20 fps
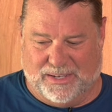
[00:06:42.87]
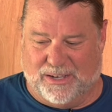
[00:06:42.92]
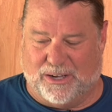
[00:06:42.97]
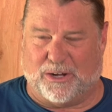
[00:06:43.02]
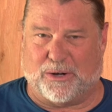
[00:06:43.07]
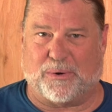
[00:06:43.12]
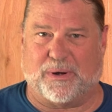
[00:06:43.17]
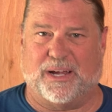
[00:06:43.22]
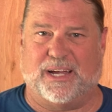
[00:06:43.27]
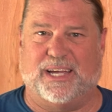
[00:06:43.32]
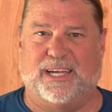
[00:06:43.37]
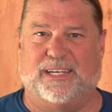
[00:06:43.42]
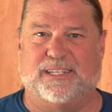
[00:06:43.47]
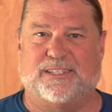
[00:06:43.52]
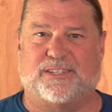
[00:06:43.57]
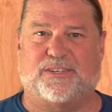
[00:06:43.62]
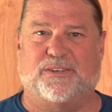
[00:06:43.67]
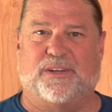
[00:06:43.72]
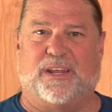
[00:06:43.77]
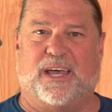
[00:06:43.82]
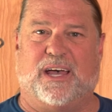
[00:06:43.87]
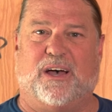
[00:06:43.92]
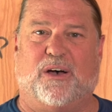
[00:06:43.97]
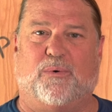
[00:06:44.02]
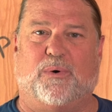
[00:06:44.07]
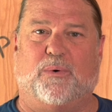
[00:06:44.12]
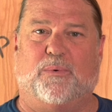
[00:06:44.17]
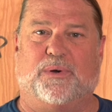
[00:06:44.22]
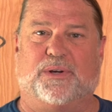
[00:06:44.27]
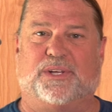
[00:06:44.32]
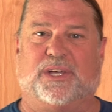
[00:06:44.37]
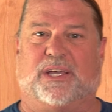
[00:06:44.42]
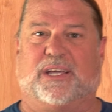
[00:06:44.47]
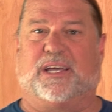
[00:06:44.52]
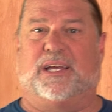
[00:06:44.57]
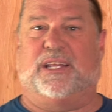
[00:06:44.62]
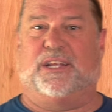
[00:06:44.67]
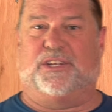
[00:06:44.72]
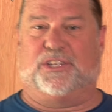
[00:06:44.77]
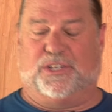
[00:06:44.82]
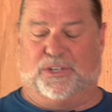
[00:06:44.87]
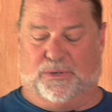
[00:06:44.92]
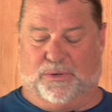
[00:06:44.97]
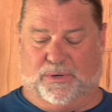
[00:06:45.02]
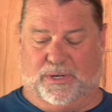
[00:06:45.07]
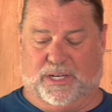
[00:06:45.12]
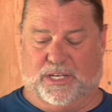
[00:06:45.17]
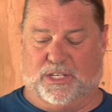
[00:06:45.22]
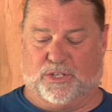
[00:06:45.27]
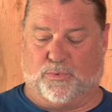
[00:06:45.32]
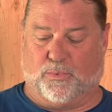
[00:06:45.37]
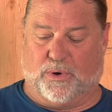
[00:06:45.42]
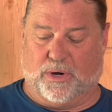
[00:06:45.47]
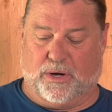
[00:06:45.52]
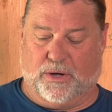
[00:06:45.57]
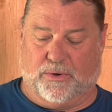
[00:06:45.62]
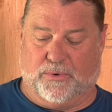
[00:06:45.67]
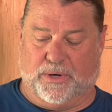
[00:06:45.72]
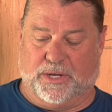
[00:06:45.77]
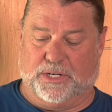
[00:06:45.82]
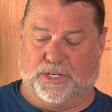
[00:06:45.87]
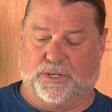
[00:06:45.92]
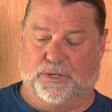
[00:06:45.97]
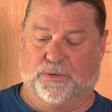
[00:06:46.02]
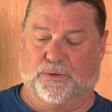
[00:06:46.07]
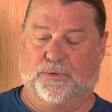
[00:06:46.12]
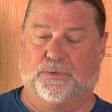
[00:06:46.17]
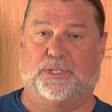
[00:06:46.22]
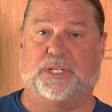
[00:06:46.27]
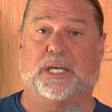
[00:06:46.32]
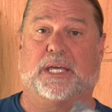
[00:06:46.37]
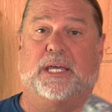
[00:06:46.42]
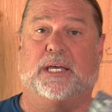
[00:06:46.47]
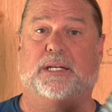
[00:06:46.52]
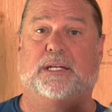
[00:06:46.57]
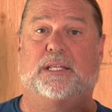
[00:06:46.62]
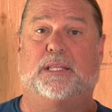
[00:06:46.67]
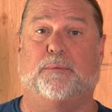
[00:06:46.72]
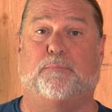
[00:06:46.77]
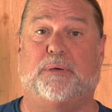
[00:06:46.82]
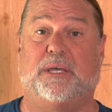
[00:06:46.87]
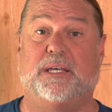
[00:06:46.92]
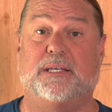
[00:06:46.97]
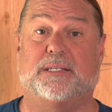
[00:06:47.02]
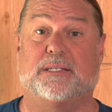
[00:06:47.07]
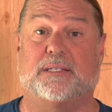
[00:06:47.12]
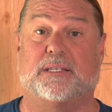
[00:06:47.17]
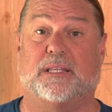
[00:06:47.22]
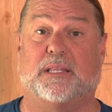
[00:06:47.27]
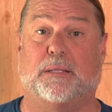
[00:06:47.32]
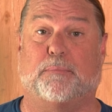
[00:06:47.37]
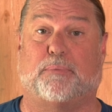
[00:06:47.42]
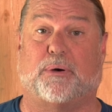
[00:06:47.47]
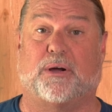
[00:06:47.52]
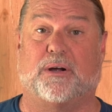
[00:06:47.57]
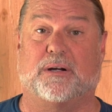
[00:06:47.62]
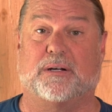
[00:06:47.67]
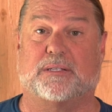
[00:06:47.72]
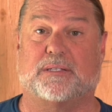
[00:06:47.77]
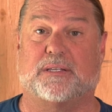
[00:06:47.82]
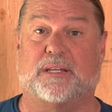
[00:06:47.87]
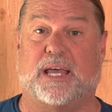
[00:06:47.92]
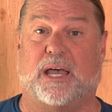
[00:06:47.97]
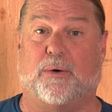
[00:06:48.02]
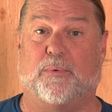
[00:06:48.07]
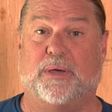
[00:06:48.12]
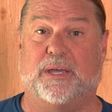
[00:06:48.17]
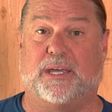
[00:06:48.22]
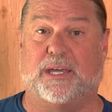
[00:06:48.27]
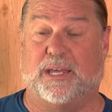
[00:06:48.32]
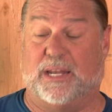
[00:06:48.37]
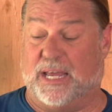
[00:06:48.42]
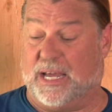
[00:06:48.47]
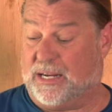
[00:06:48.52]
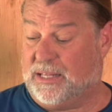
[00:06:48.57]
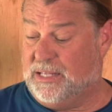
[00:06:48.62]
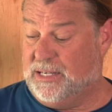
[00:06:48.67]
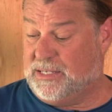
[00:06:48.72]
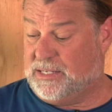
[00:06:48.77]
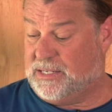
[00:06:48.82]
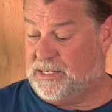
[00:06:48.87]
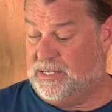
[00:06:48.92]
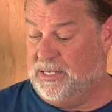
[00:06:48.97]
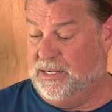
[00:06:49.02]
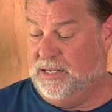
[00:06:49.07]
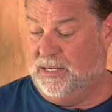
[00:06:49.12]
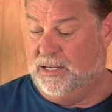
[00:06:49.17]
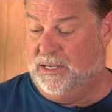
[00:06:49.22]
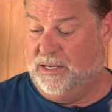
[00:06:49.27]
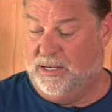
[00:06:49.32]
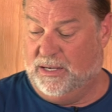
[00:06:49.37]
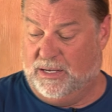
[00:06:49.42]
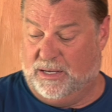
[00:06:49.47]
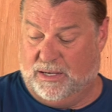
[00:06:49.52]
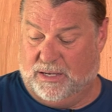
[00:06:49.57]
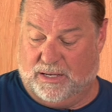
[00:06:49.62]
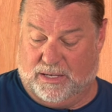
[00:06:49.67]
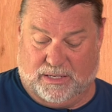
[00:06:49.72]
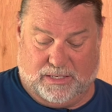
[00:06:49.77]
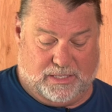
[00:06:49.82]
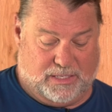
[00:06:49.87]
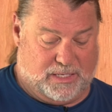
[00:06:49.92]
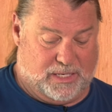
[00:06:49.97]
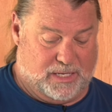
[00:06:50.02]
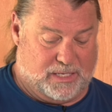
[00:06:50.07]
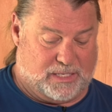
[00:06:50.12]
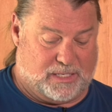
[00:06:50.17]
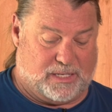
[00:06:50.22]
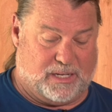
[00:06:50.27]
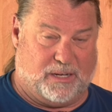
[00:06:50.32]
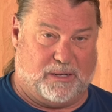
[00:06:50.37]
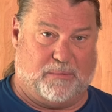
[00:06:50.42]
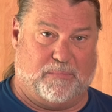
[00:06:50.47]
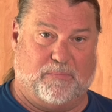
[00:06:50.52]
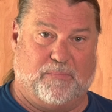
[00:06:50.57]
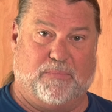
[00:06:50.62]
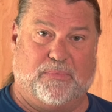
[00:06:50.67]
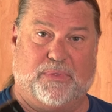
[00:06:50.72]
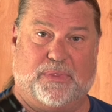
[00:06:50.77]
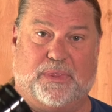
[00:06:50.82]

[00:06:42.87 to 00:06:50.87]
All right, so now what we're going to do is we're going to dig into the pieces and the parts and how we connect this system.